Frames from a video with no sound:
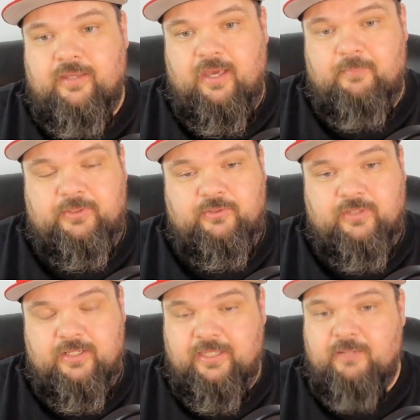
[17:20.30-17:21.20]
But you're
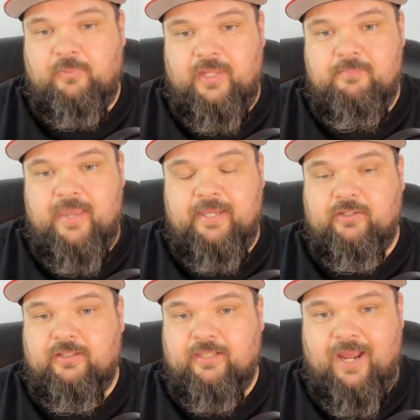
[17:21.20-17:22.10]
going to get a
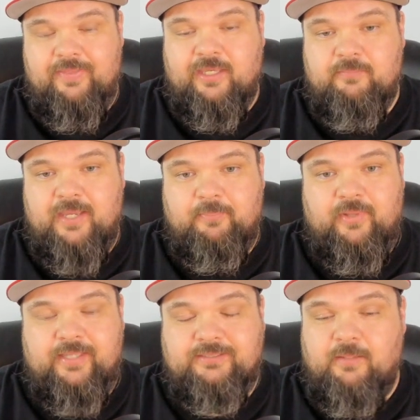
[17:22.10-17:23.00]
playmaker, a guy that can make
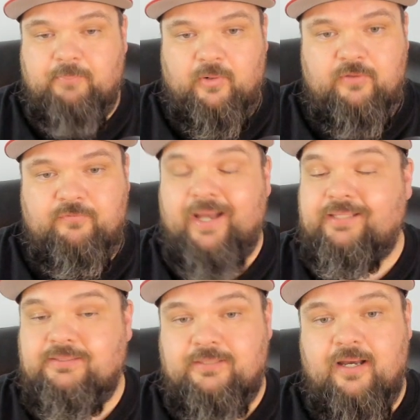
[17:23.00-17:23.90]
plays, a bona
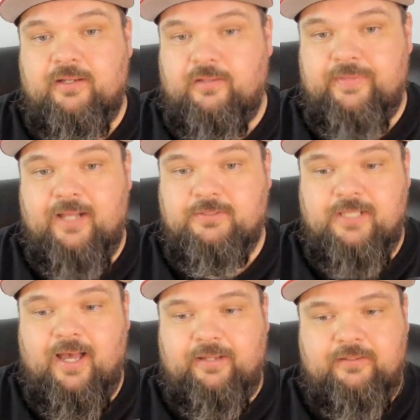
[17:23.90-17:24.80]
fide stud on the
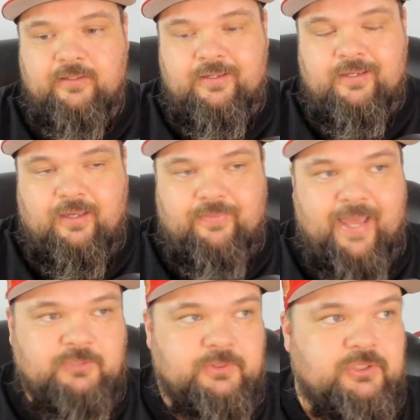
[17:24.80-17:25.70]
outside. And
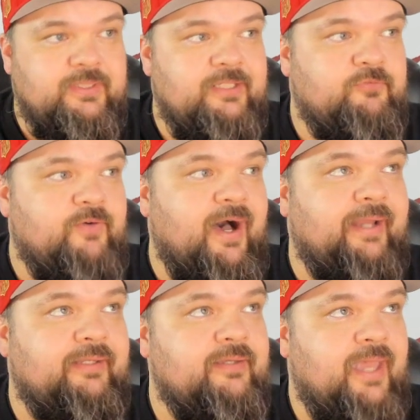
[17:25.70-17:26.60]
that's what you need to
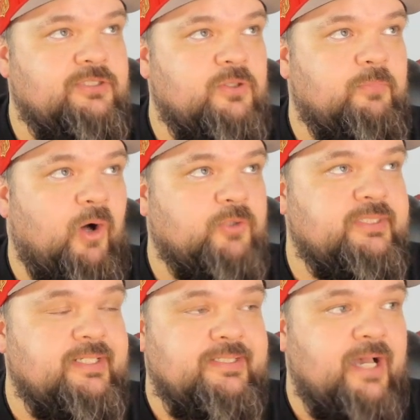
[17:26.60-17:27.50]
find. And so
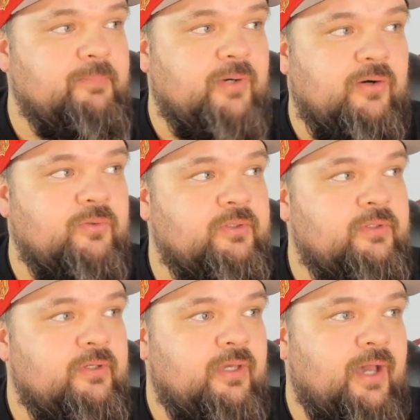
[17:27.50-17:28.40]
Paulson Adebo,
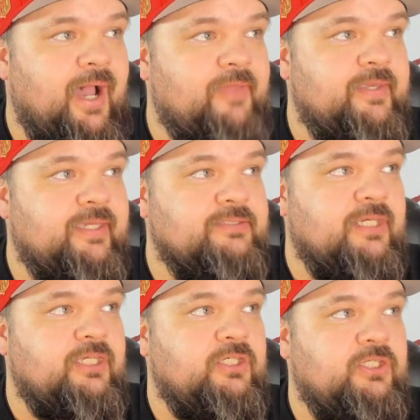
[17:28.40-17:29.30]
I think, is
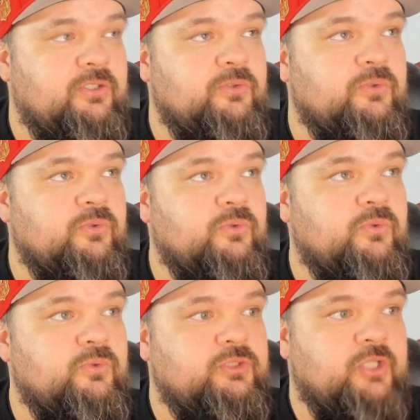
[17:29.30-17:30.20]
a
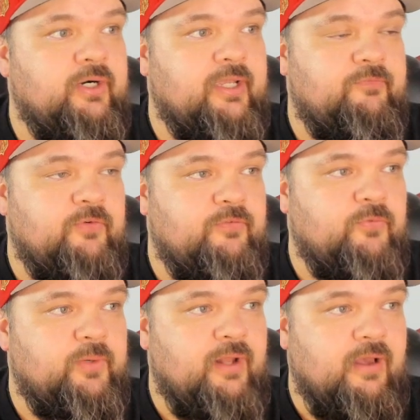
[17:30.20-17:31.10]
huge target for the
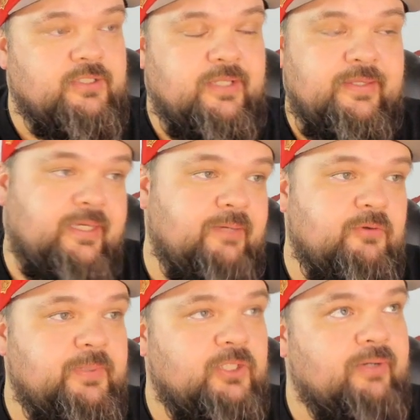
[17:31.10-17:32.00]
49ers. I think he
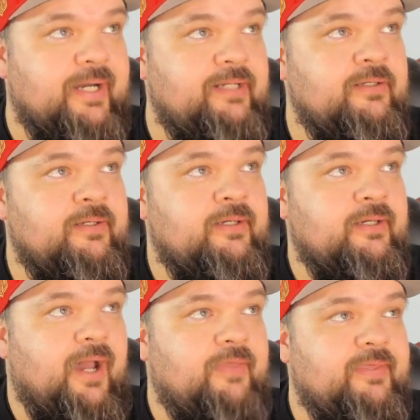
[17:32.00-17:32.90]
would be great.
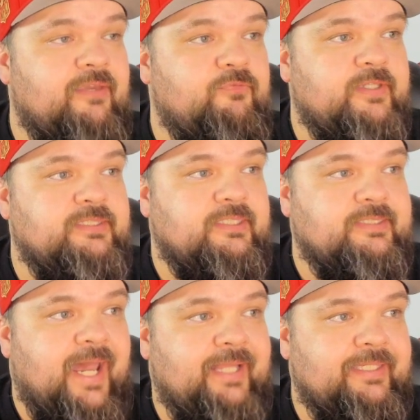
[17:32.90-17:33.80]
I think he fits
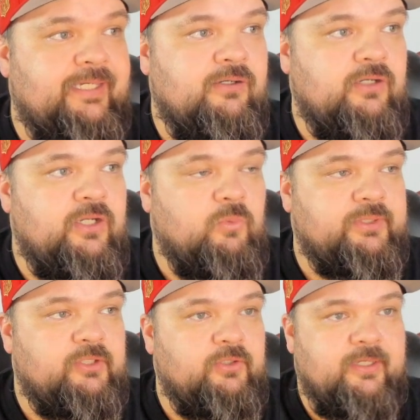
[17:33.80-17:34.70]
exactly,
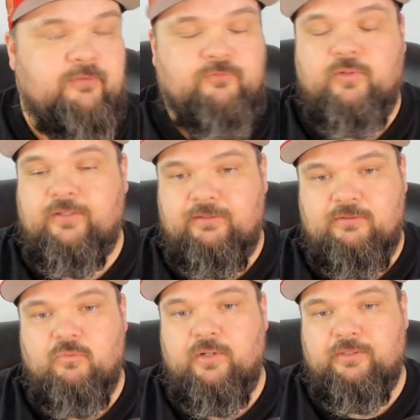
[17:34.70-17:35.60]
what they're looking for. I think
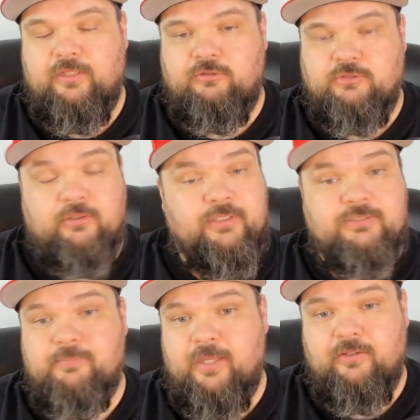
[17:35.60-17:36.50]
the one concern is
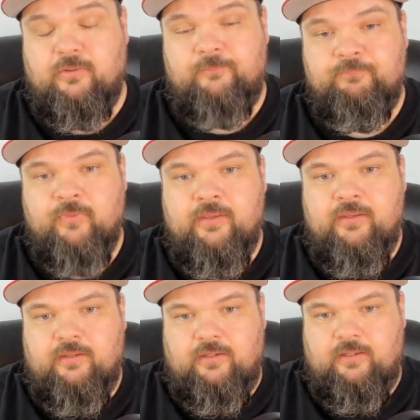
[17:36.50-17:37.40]
the medical.
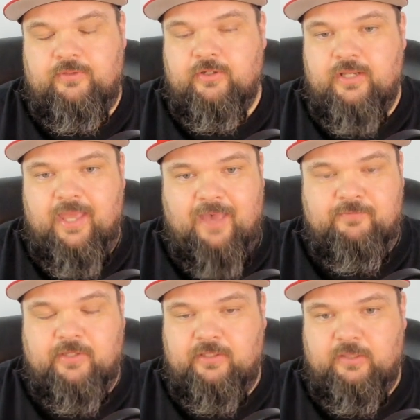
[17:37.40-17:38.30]
And they're going to
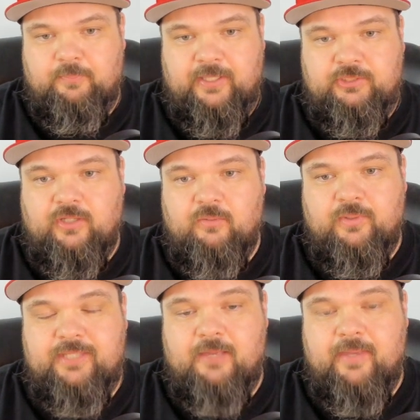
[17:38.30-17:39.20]
have a clear picture on
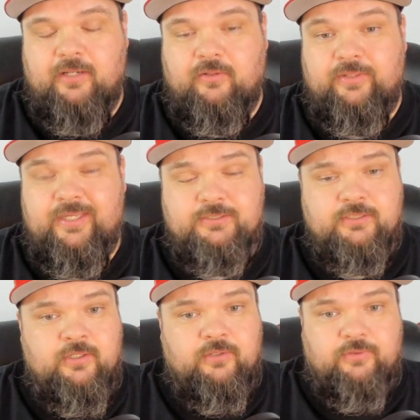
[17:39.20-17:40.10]
what that medical
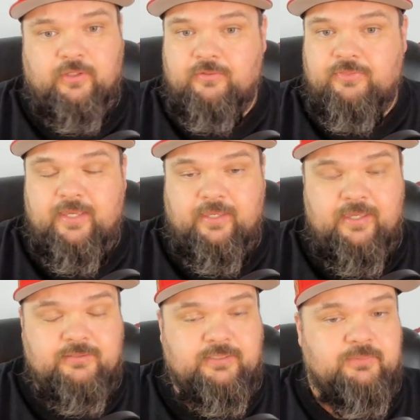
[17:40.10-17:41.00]
is. The good thing
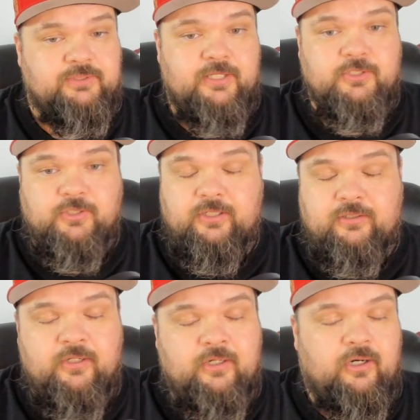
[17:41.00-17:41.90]
is he was
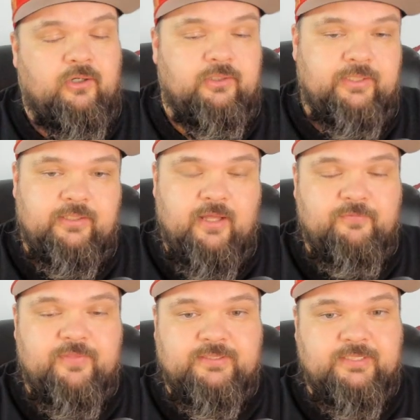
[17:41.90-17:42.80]
injured early
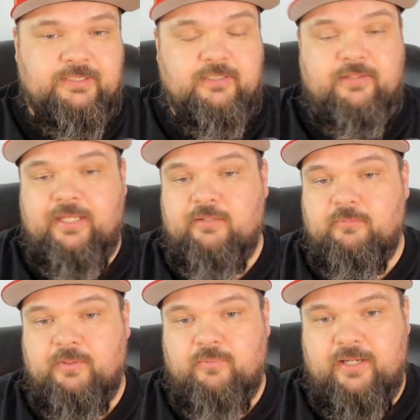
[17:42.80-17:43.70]
enough in the season that he'll
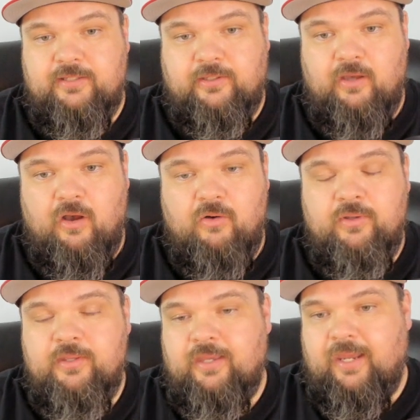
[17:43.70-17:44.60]
be ready to
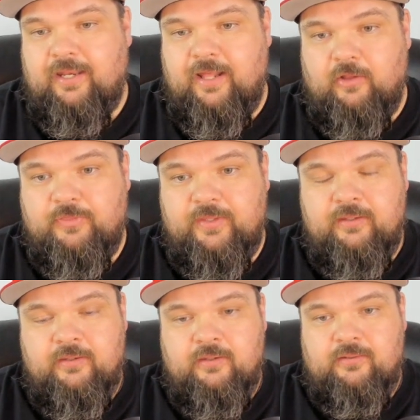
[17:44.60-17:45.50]
go and
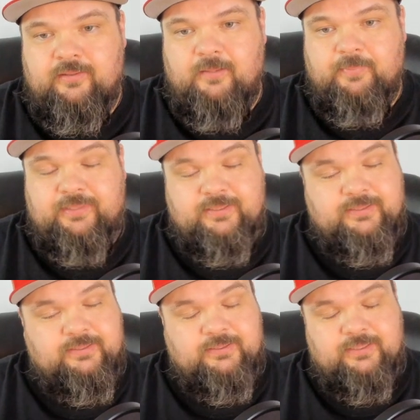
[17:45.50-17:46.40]
healthy. But
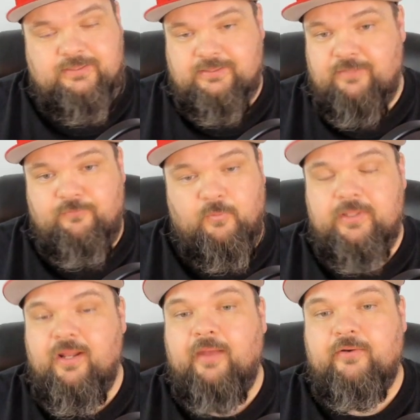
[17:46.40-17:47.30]
this is a
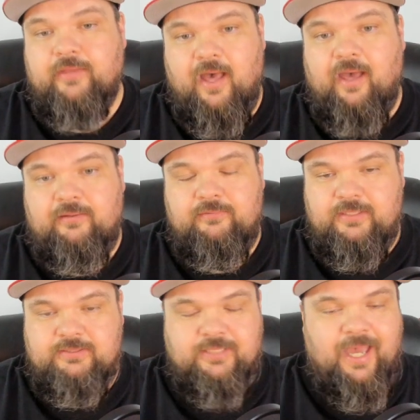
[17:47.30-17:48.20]
49er guy.
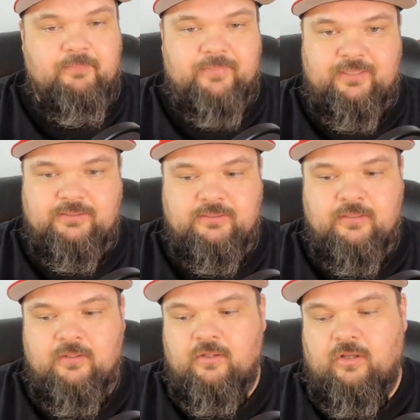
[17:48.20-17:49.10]
This guy meets
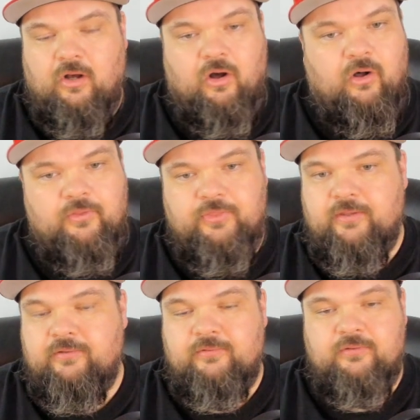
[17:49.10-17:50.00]
all
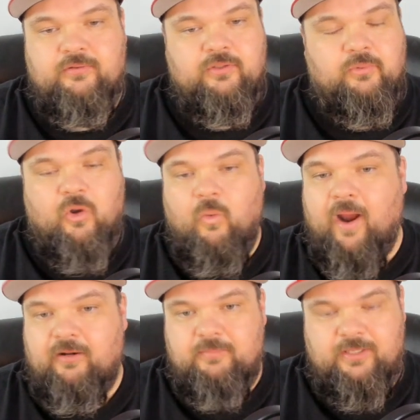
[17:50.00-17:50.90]
the
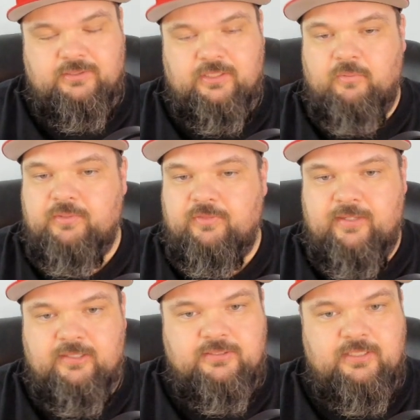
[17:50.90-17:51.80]
requirements. The only
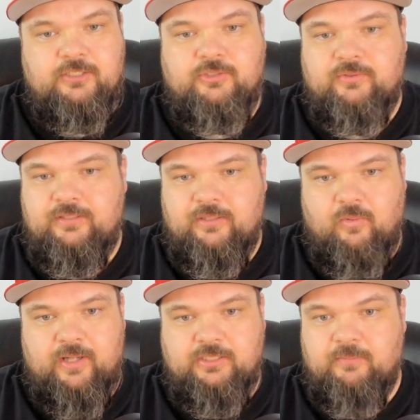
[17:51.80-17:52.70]
thing is the injury, the
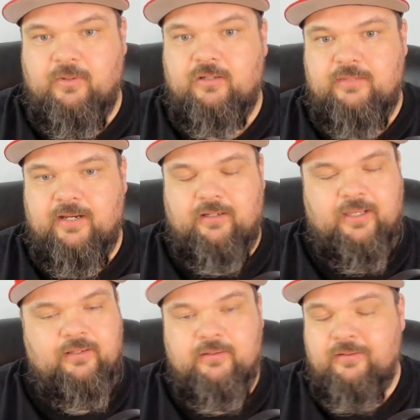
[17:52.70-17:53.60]
question mark there.
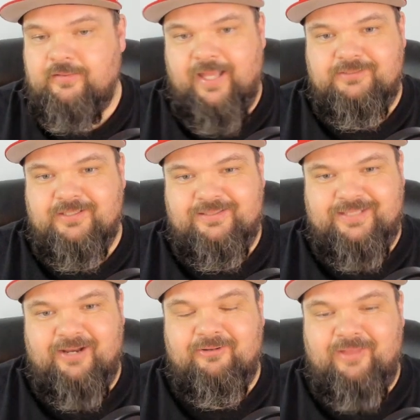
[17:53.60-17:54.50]
And that's going to
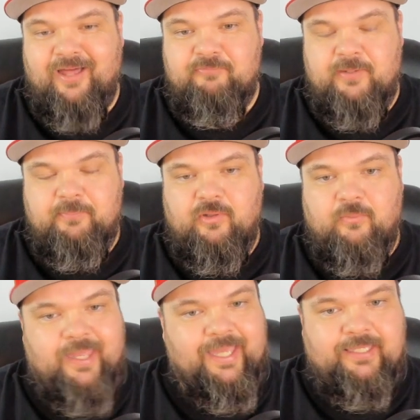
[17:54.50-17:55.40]
scare a lot of people
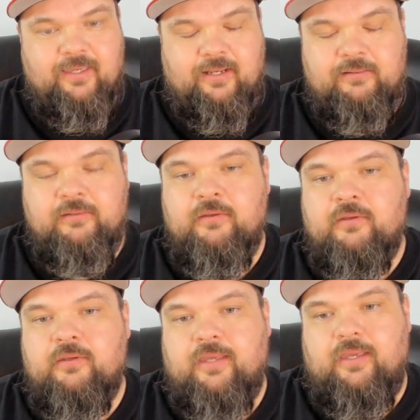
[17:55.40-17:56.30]
away. I get it.
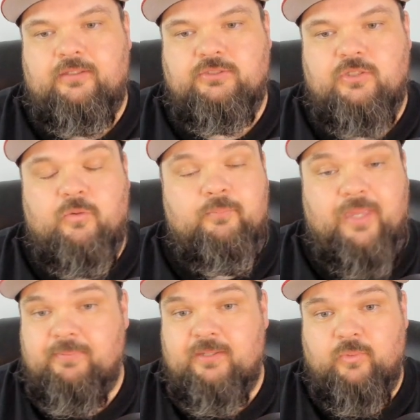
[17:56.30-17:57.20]
And so
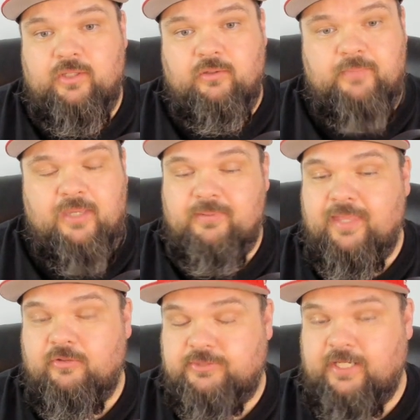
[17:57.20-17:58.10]
maybe it will. Maybe
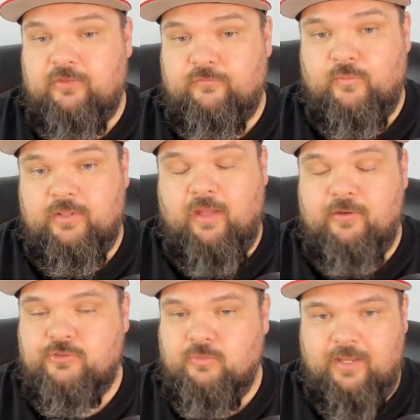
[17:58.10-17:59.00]
that'll scare the
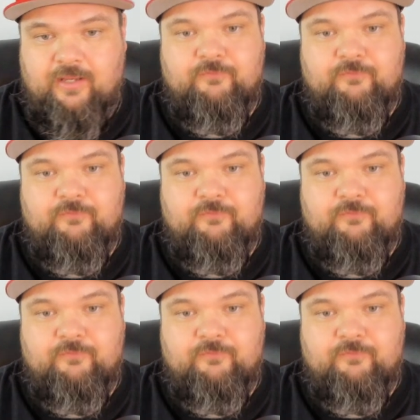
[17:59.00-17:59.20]
49ers away.